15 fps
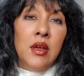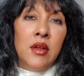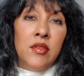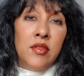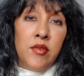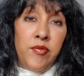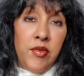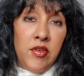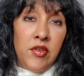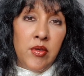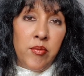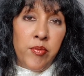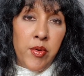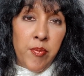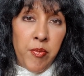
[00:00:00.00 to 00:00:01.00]
a
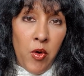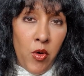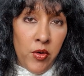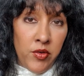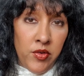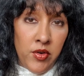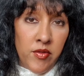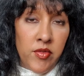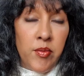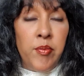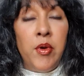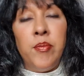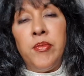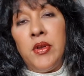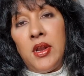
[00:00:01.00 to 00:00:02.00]
sufficient proportion of the
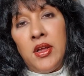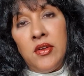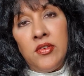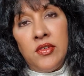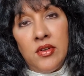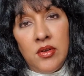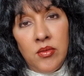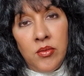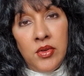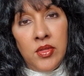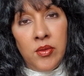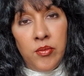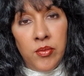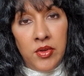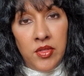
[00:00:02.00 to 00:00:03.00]
population
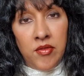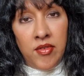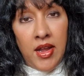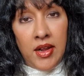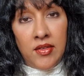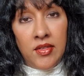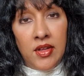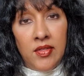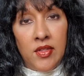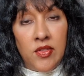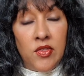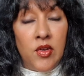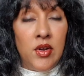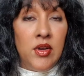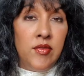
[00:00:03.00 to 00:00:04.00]
with a vaccine
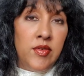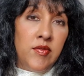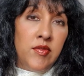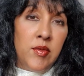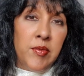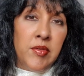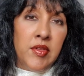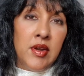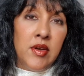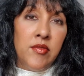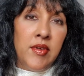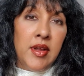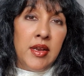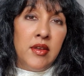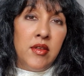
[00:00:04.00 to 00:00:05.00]
that's only 50%
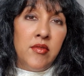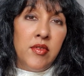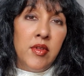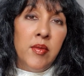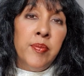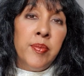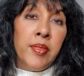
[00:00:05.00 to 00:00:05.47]
effective.